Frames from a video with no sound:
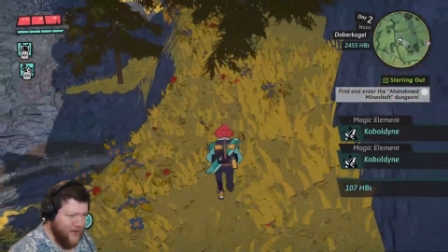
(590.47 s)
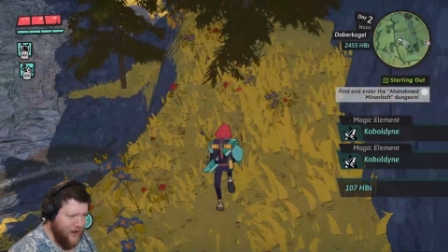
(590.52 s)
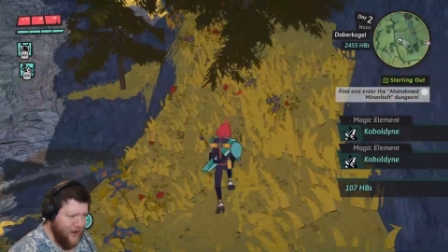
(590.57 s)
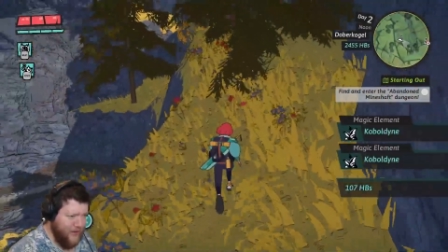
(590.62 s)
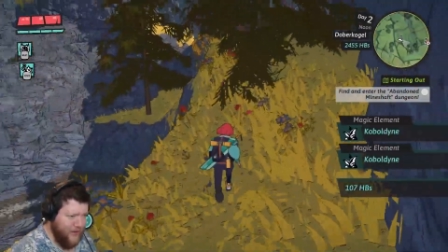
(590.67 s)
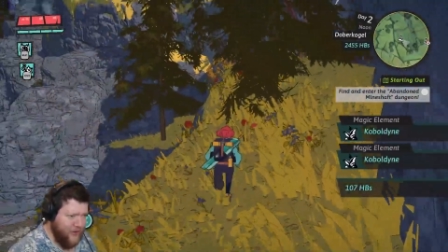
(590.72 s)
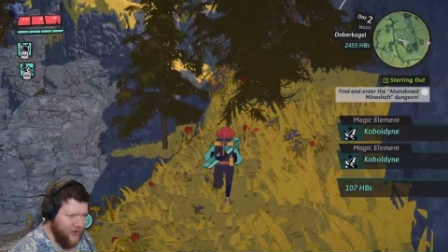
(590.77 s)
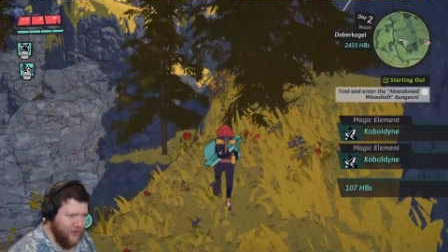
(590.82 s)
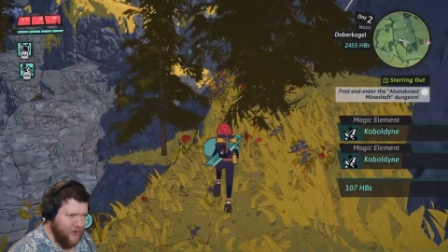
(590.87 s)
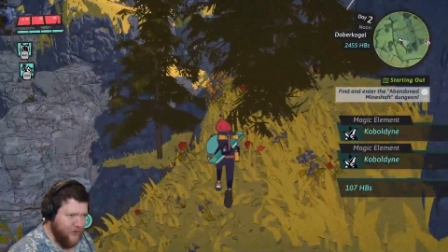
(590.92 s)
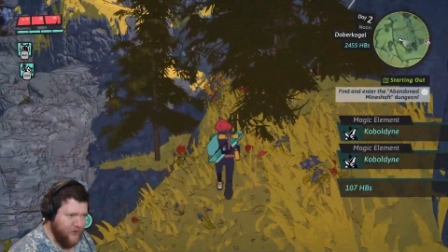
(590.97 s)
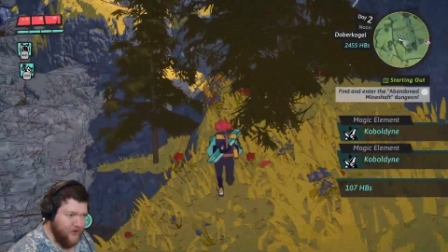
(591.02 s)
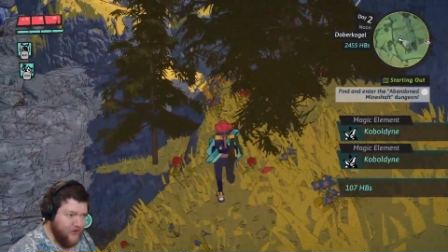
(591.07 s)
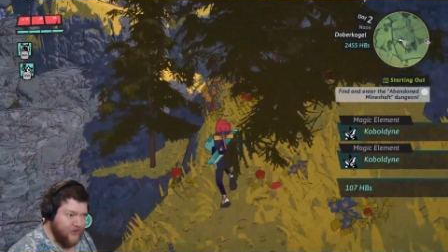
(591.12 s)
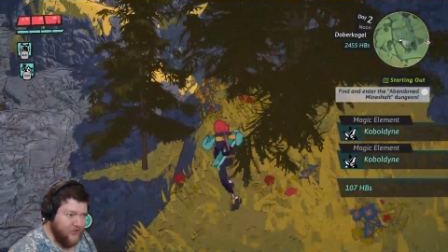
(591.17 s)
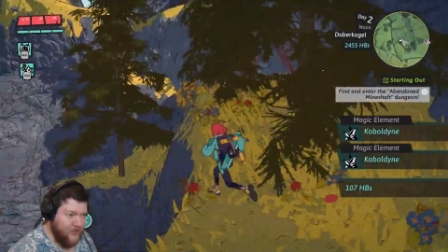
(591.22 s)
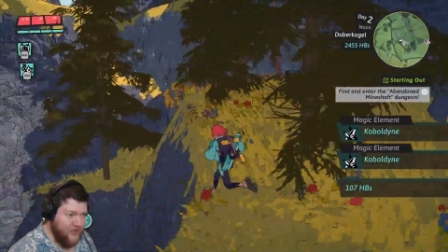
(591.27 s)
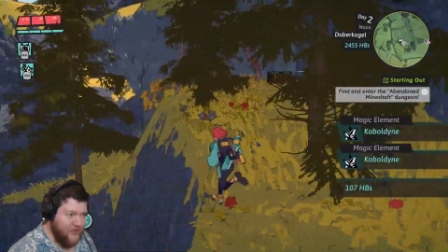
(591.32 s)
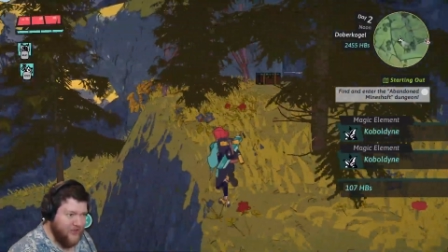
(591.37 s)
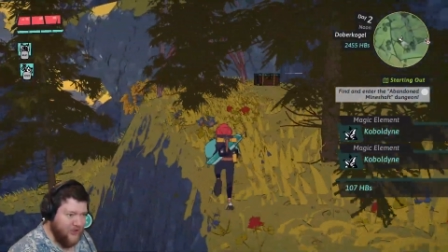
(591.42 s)
down at her
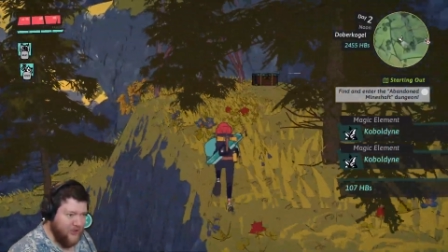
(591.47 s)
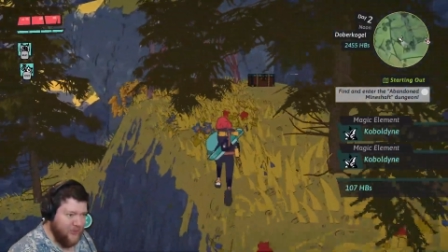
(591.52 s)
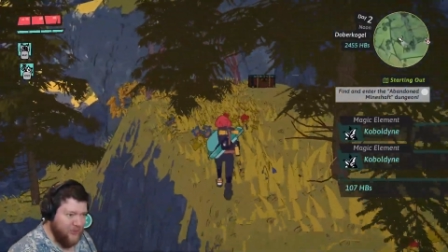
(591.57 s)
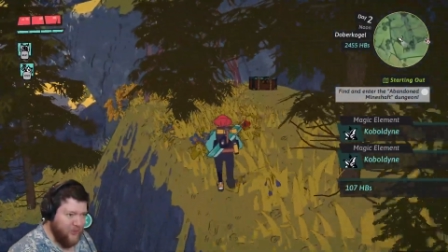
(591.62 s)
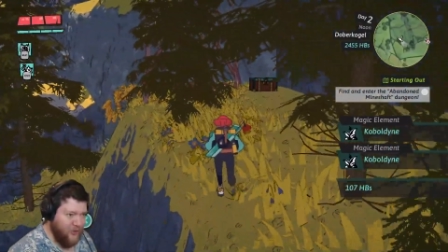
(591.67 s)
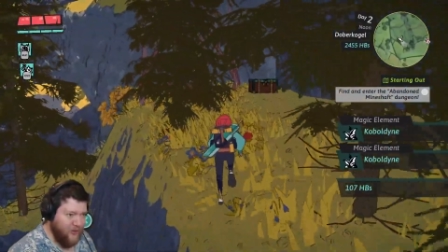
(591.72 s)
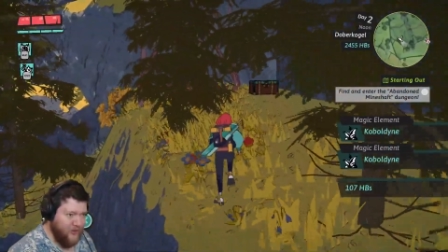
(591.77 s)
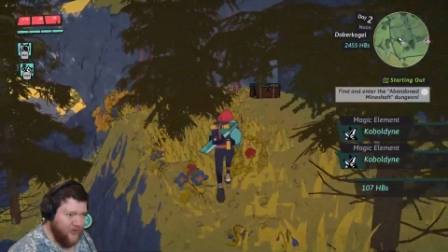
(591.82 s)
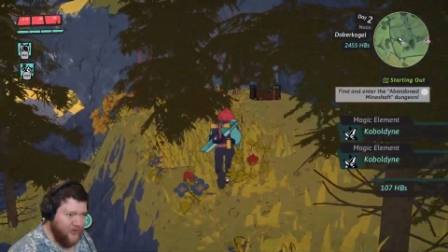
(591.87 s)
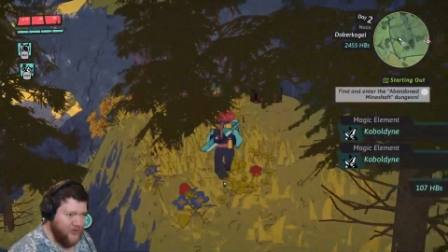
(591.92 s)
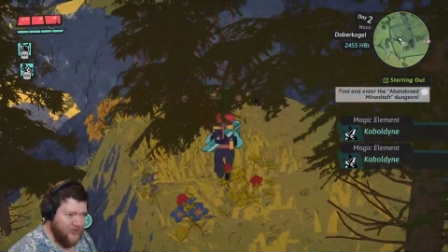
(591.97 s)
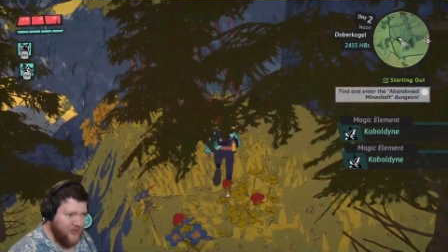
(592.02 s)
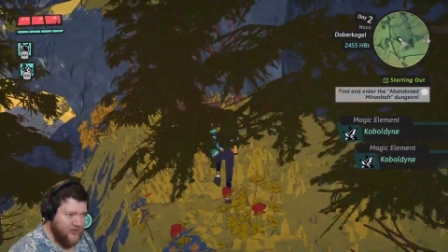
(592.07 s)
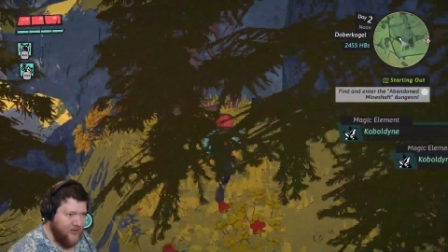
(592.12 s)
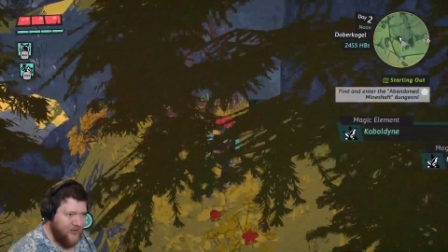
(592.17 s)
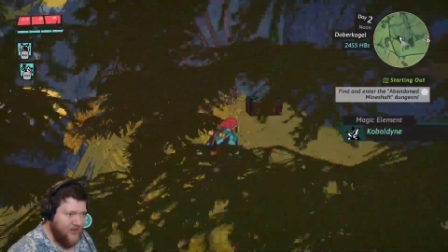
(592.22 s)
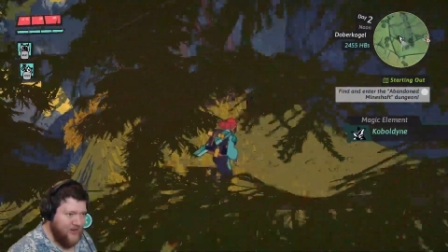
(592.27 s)
she tells me all this,